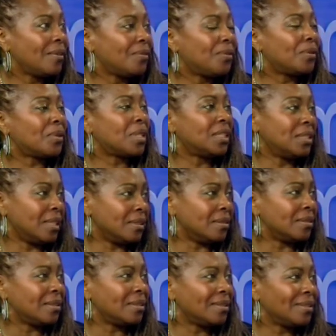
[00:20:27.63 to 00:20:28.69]
for
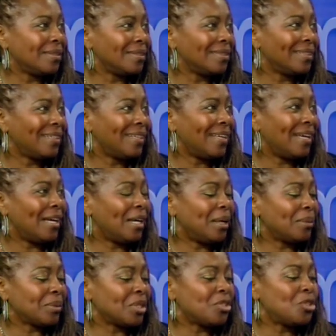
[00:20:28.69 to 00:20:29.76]
adults.
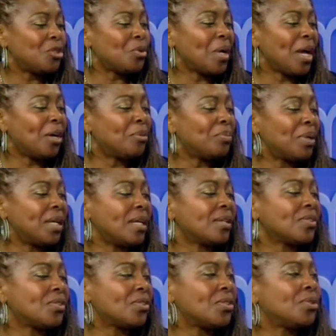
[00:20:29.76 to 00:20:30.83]
Um, could you help
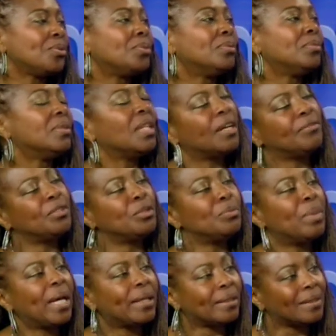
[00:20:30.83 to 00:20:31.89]
us to love you
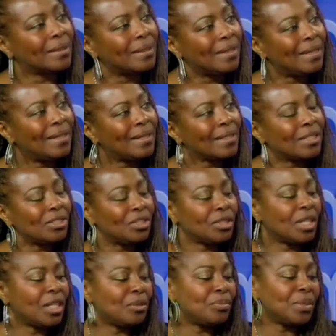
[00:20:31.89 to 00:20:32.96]
better? Could you
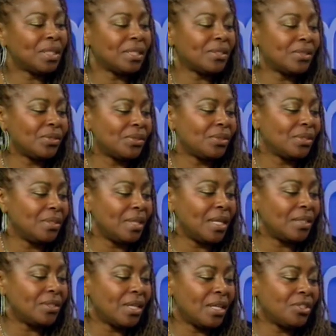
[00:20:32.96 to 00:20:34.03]
help us
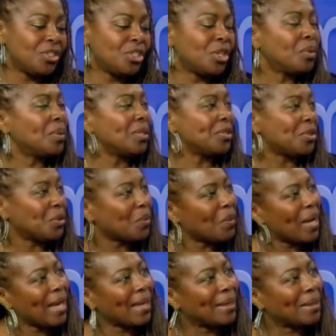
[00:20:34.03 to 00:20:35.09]
and, and show us the
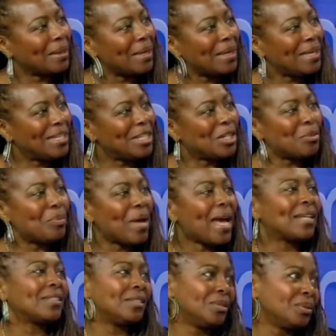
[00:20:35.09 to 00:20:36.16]
way, you know,
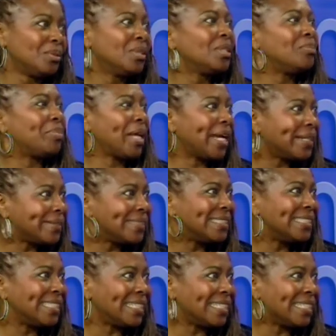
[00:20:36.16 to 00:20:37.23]
back to good
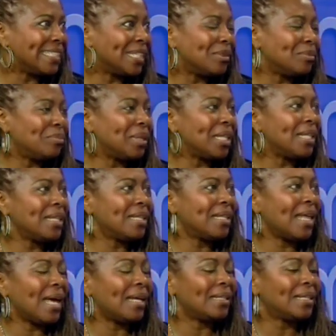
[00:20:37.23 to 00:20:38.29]
parenting and being
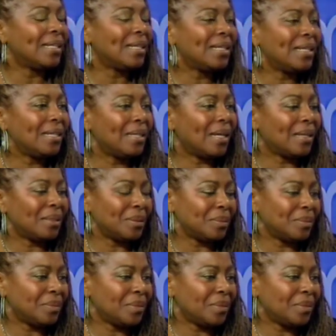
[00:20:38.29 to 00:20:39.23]
that um,